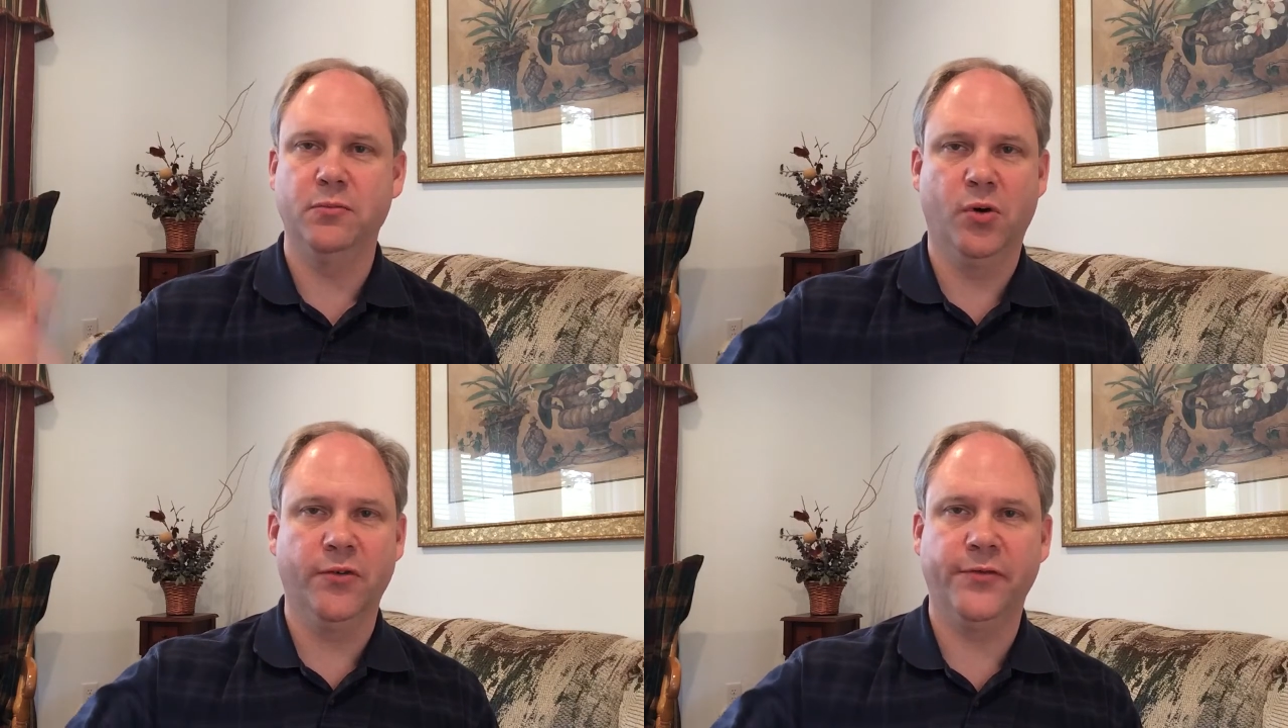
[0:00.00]

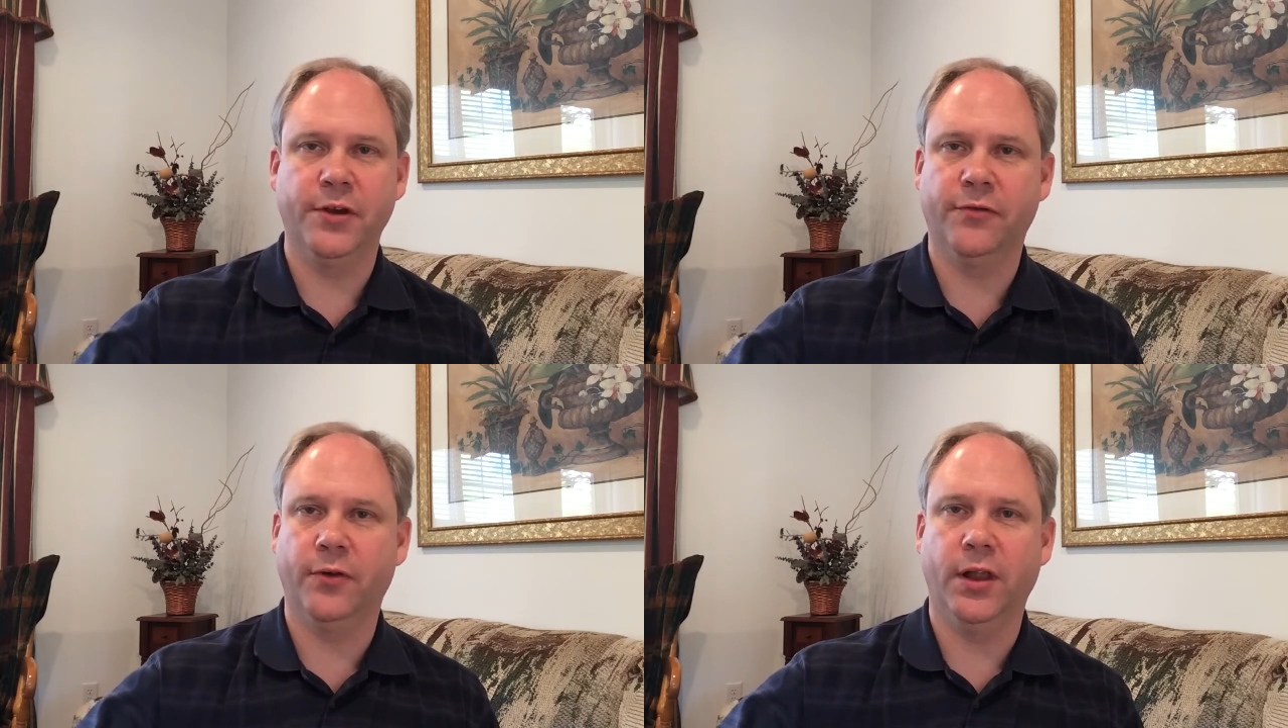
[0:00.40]
more
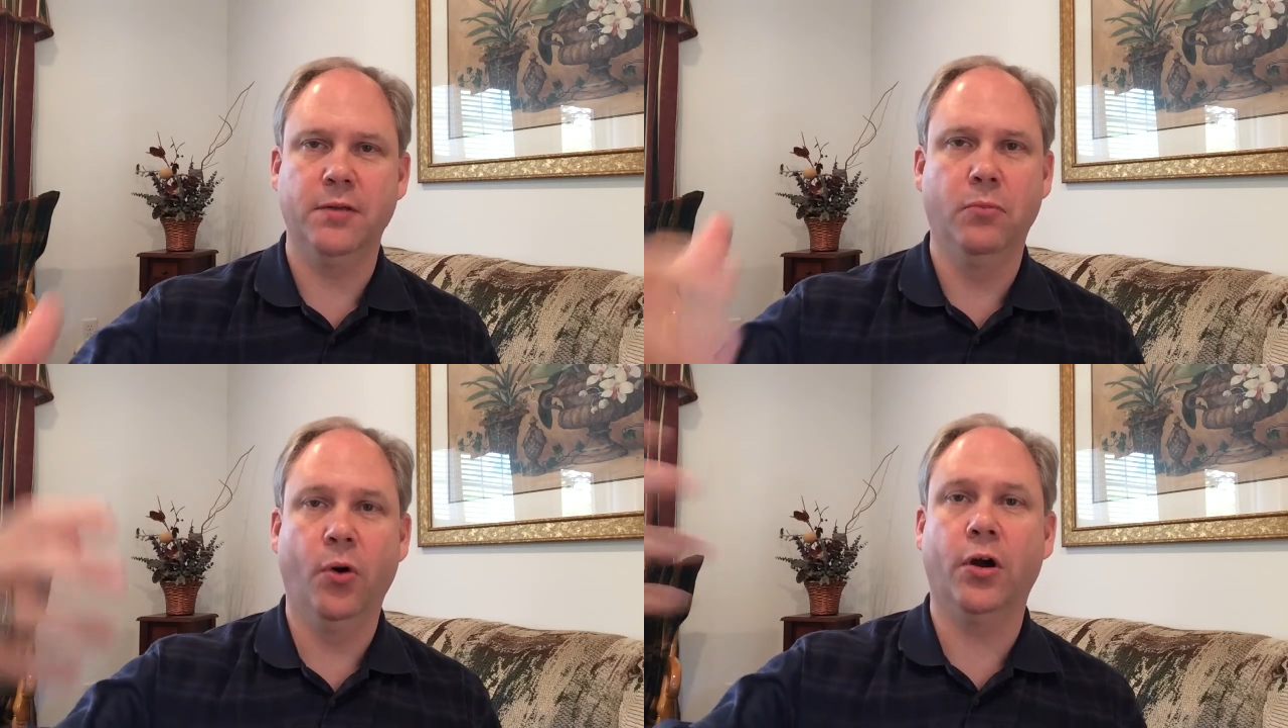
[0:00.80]
fearful,
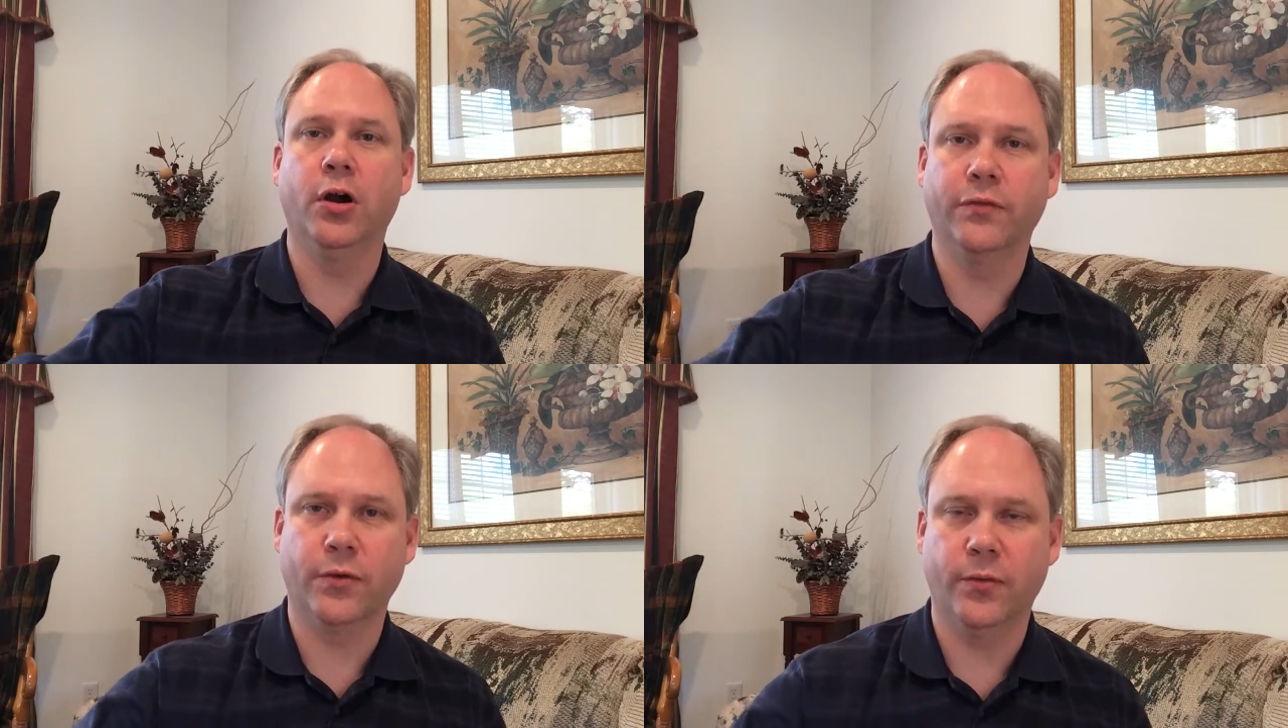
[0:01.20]
and more
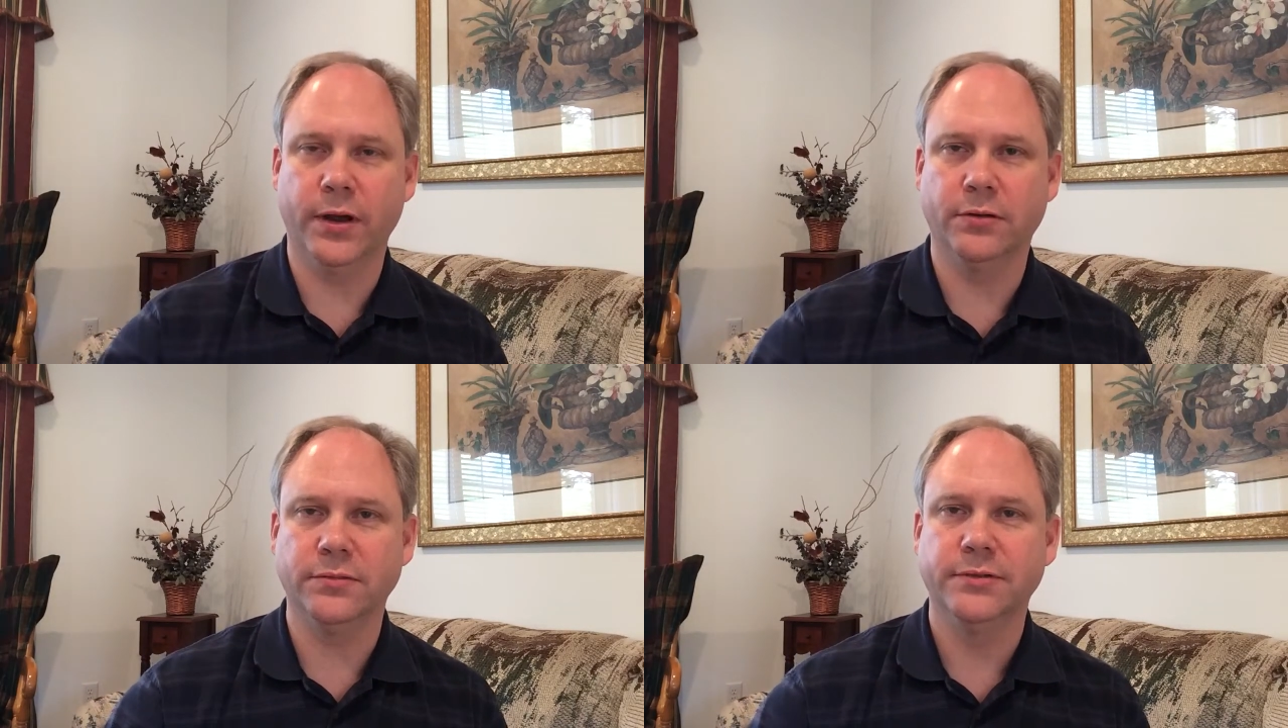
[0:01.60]

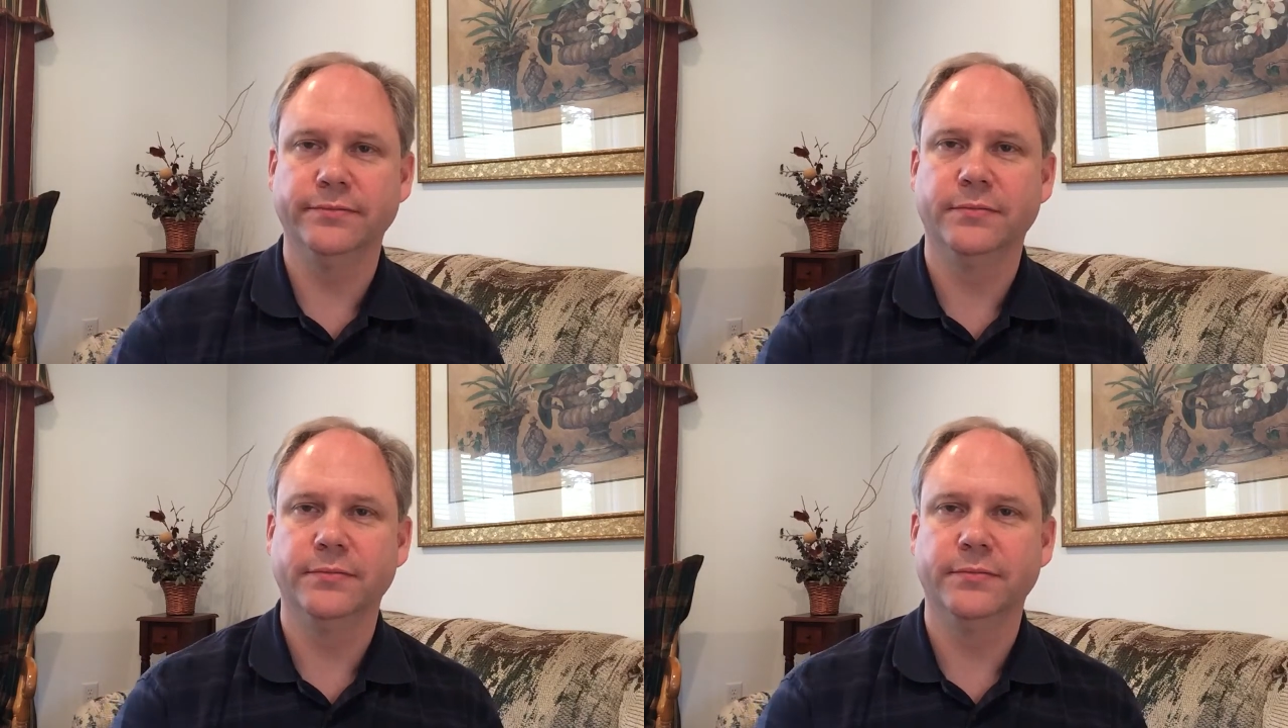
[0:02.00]
overwhelmed.